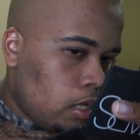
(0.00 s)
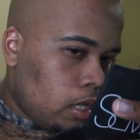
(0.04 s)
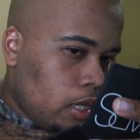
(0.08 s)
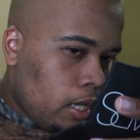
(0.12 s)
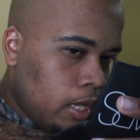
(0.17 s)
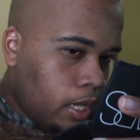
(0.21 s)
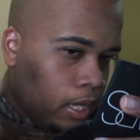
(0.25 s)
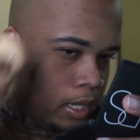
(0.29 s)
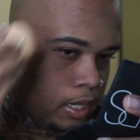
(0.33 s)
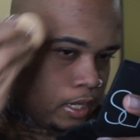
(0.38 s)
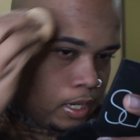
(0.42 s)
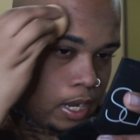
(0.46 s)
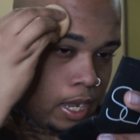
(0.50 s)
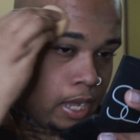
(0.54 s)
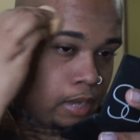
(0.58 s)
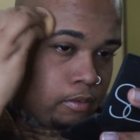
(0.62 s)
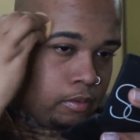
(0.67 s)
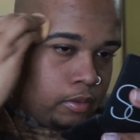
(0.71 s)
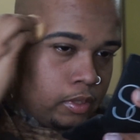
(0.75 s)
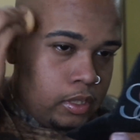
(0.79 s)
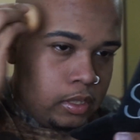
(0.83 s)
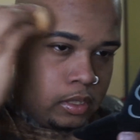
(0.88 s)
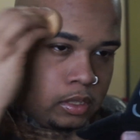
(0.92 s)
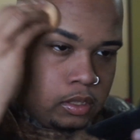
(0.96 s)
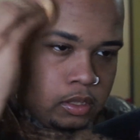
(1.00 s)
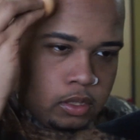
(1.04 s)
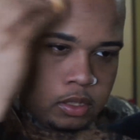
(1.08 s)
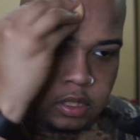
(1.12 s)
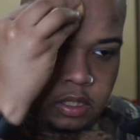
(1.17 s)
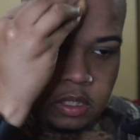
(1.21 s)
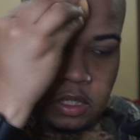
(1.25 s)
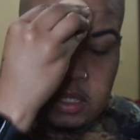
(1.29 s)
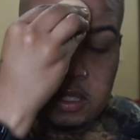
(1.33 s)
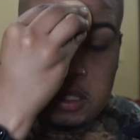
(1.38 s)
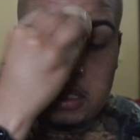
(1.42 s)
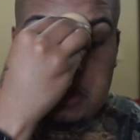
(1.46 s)
and I was
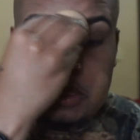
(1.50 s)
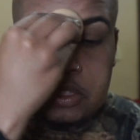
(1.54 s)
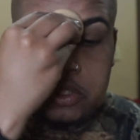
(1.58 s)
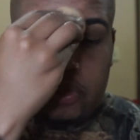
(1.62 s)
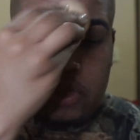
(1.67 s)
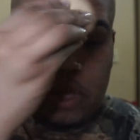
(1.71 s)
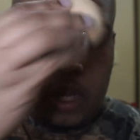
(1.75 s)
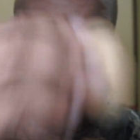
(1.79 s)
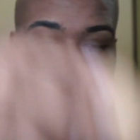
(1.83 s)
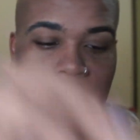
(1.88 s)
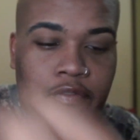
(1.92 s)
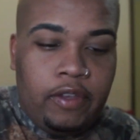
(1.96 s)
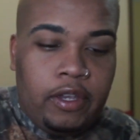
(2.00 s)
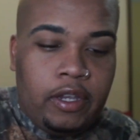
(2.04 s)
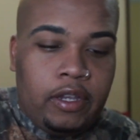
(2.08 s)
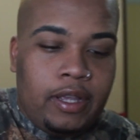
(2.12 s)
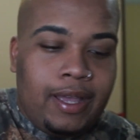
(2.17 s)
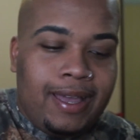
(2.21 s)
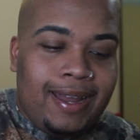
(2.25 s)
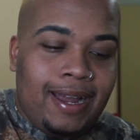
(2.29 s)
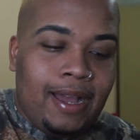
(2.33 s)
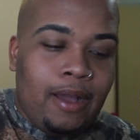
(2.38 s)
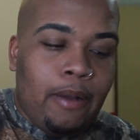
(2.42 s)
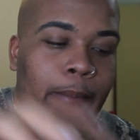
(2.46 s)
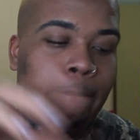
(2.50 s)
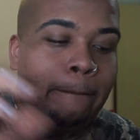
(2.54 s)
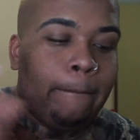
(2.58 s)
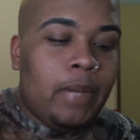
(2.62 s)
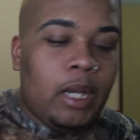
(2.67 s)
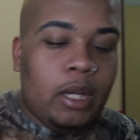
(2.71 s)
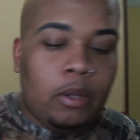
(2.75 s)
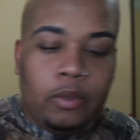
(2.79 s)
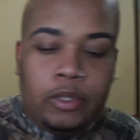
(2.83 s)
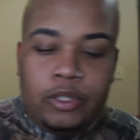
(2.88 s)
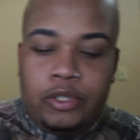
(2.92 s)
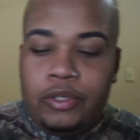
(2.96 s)
trying to figure that out.
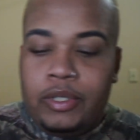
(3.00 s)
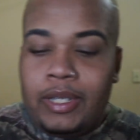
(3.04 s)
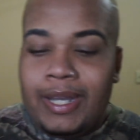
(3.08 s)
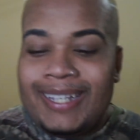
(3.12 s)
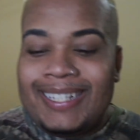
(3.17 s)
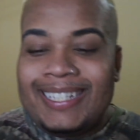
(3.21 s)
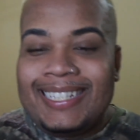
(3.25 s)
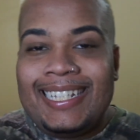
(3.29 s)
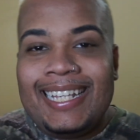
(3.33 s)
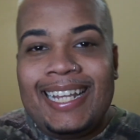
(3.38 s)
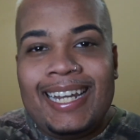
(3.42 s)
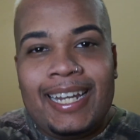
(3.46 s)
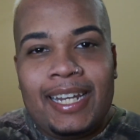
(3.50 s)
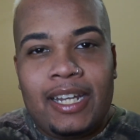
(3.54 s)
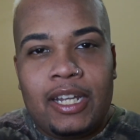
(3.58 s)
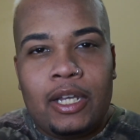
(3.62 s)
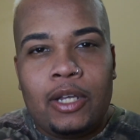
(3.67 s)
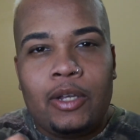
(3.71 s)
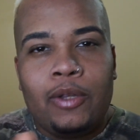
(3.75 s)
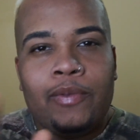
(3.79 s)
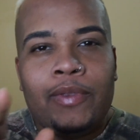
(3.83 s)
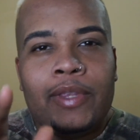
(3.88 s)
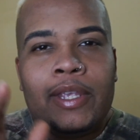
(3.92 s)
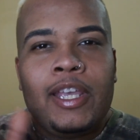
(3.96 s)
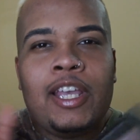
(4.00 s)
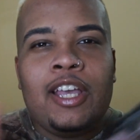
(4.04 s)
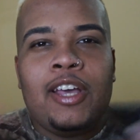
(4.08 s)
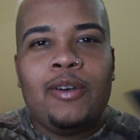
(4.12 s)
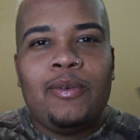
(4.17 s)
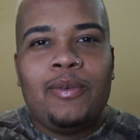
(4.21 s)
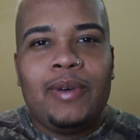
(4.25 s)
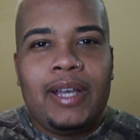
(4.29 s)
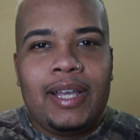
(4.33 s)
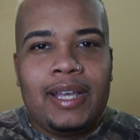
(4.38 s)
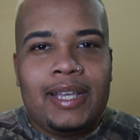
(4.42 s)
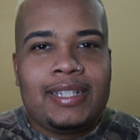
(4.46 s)
But what you guys didn't know
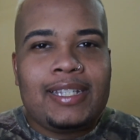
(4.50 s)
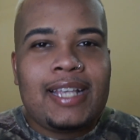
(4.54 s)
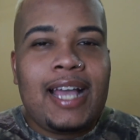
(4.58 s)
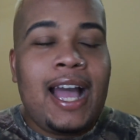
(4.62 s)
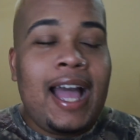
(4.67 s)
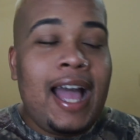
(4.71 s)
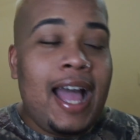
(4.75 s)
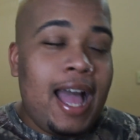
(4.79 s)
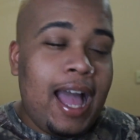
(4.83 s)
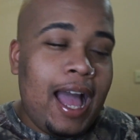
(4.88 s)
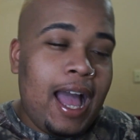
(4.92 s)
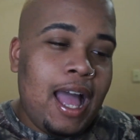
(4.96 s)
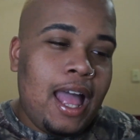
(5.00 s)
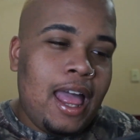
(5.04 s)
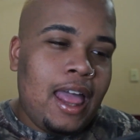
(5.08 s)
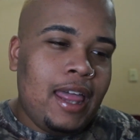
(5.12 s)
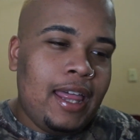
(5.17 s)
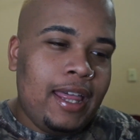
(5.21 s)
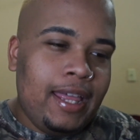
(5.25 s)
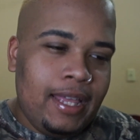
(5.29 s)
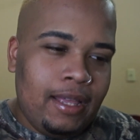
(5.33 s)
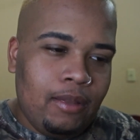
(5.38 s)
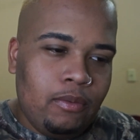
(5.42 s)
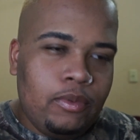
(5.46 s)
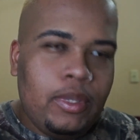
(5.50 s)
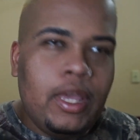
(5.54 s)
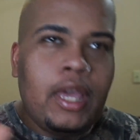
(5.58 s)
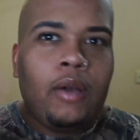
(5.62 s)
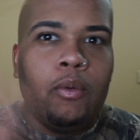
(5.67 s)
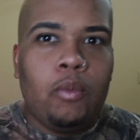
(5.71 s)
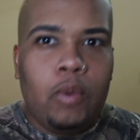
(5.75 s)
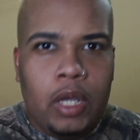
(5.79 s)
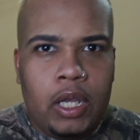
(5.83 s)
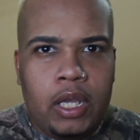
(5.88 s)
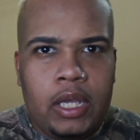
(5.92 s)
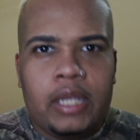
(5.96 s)
was
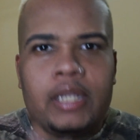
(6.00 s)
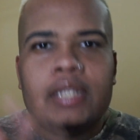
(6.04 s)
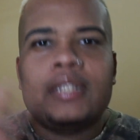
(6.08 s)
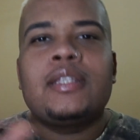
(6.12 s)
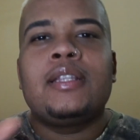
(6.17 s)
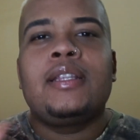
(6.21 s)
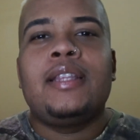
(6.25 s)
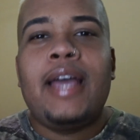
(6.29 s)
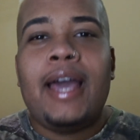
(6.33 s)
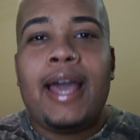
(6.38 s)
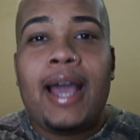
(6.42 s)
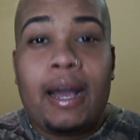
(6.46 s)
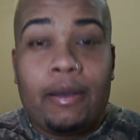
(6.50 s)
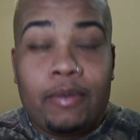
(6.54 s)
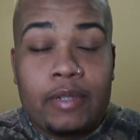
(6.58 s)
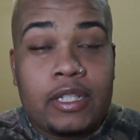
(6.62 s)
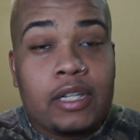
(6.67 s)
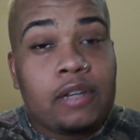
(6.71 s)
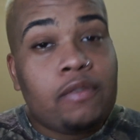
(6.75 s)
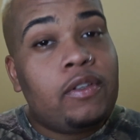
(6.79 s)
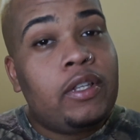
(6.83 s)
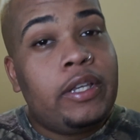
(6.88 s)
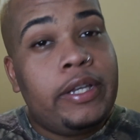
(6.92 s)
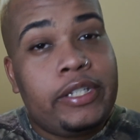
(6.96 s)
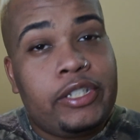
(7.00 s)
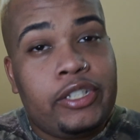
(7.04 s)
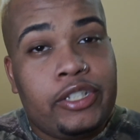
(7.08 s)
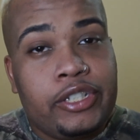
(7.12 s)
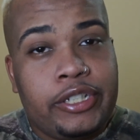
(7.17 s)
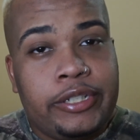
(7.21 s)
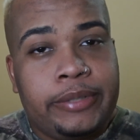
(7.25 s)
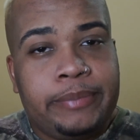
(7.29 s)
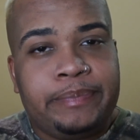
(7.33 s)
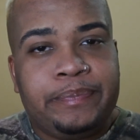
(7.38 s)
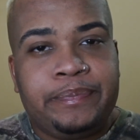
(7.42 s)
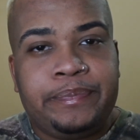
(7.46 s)
was that I was in a relationship